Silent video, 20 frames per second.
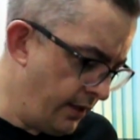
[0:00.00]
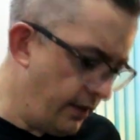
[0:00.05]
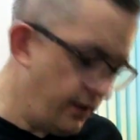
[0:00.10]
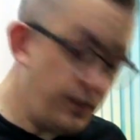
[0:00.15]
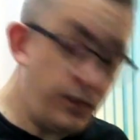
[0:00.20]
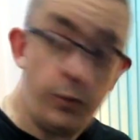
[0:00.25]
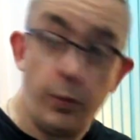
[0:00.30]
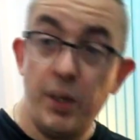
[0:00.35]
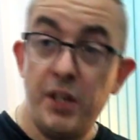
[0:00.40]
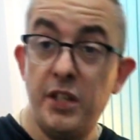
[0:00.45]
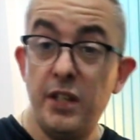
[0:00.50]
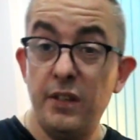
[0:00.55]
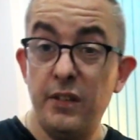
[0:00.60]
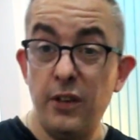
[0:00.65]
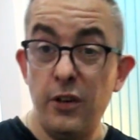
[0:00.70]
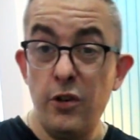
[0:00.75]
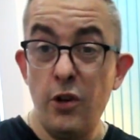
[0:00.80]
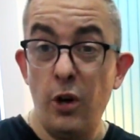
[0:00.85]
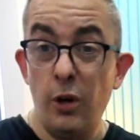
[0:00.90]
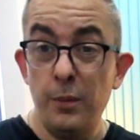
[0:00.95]
switches
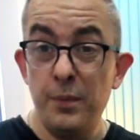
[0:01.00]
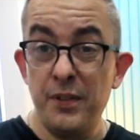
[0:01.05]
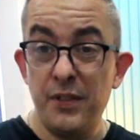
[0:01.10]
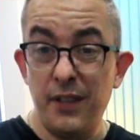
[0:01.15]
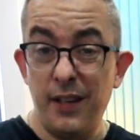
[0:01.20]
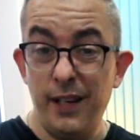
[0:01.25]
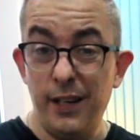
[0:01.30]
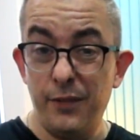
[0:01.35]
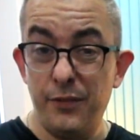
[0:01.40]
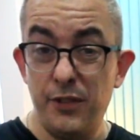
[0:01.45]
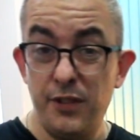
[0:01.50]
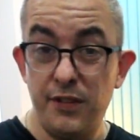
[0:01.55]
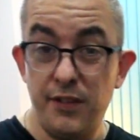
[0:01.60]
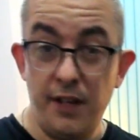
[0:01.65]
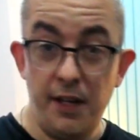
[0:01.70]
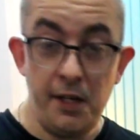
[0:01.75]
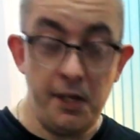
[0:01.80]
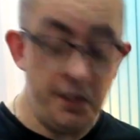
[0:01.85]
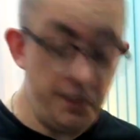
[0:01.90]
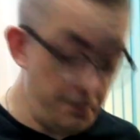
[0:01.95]
and knobs, I have to
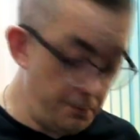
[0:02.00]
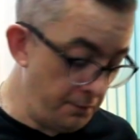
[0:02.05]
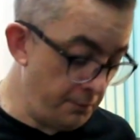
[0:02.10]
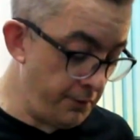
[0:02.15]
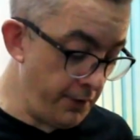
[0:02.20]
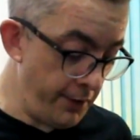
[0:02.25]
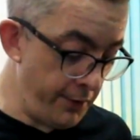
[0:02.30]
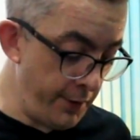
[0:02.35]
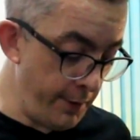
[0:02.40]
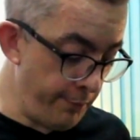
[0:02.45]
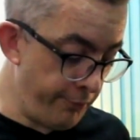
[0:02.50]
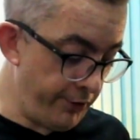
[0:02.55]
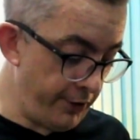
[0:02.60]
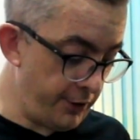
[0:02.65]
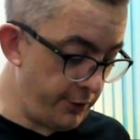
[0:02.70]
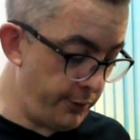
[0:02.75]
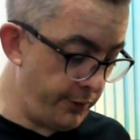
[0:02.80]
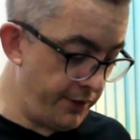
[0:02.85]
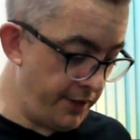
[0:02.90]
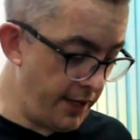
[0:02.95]
say. Very
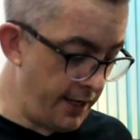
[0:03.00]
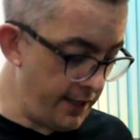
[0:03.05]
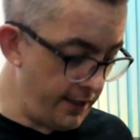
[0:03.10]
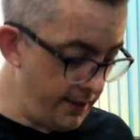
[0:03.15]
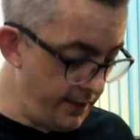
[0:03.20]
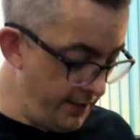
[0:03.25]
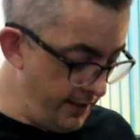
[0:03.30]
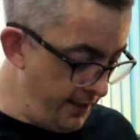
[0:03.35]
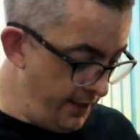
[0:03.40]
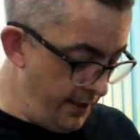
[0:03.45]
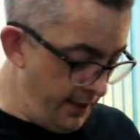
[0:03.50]
impressed with that.